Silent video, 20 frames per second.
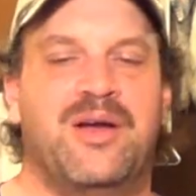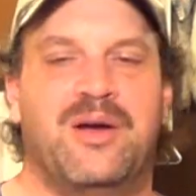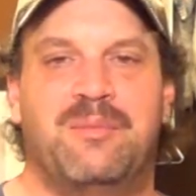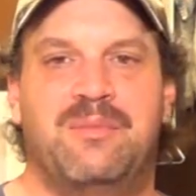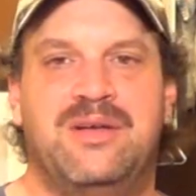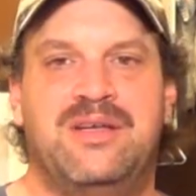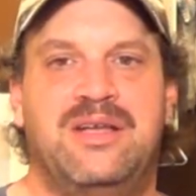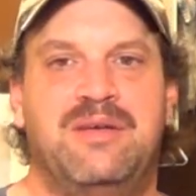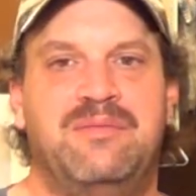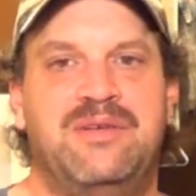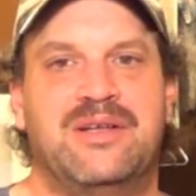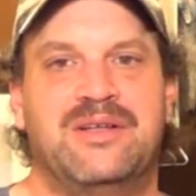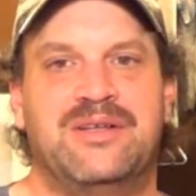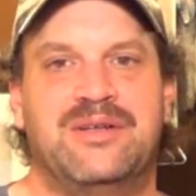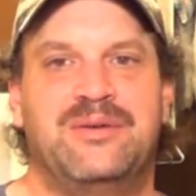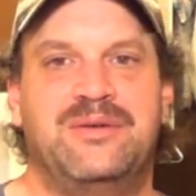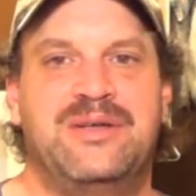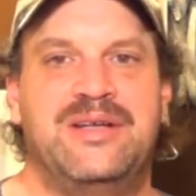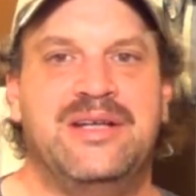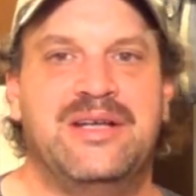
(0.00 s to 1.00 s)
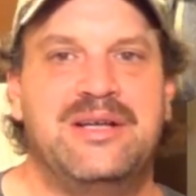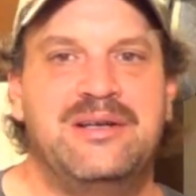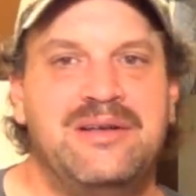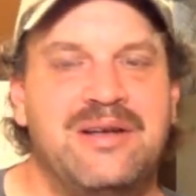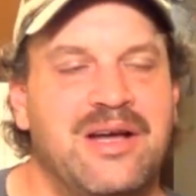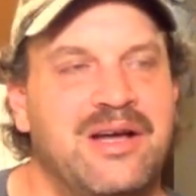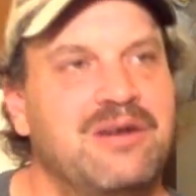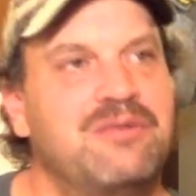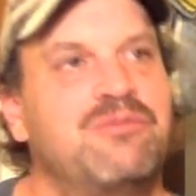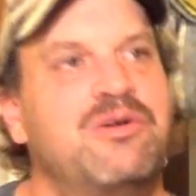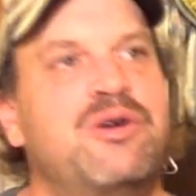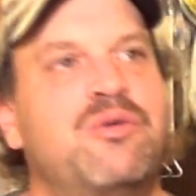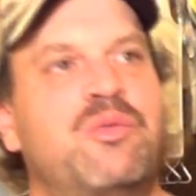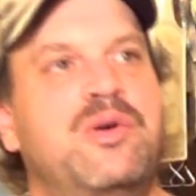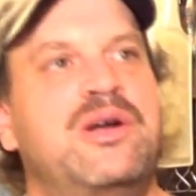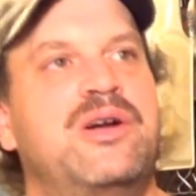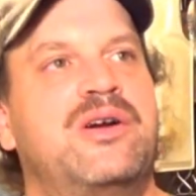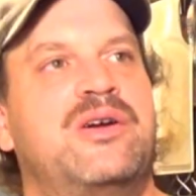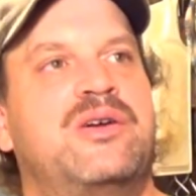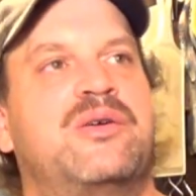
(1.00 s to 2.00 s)
I'm going to give you a little hint on what
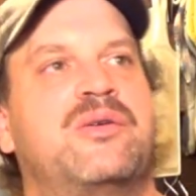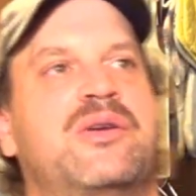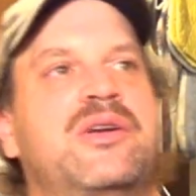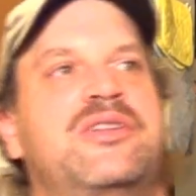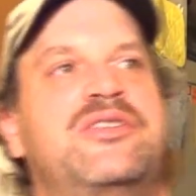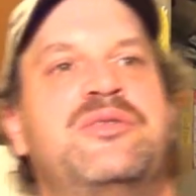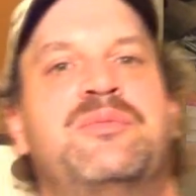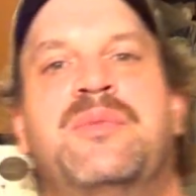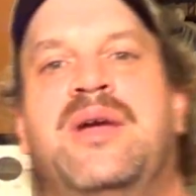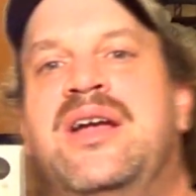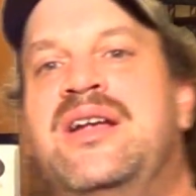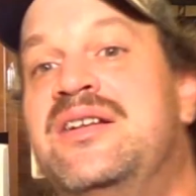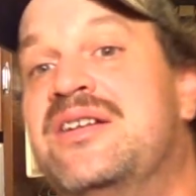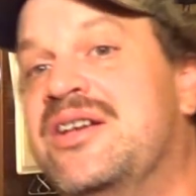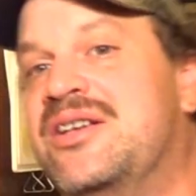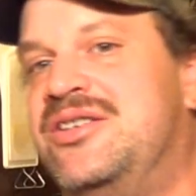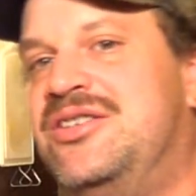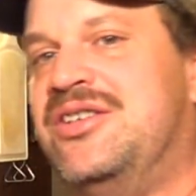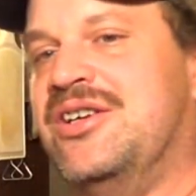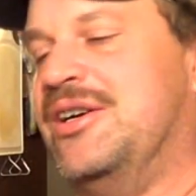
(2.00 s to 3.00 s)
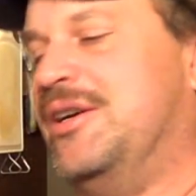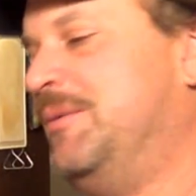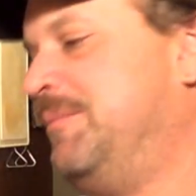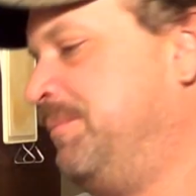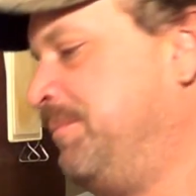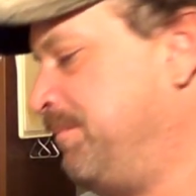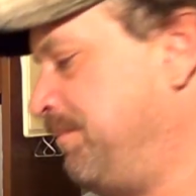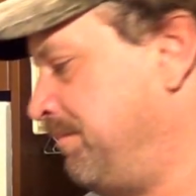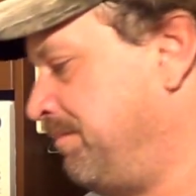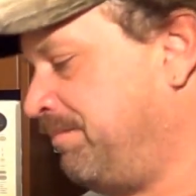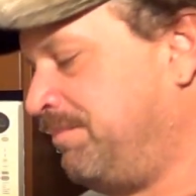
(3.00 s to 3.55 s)
we are going to make next time.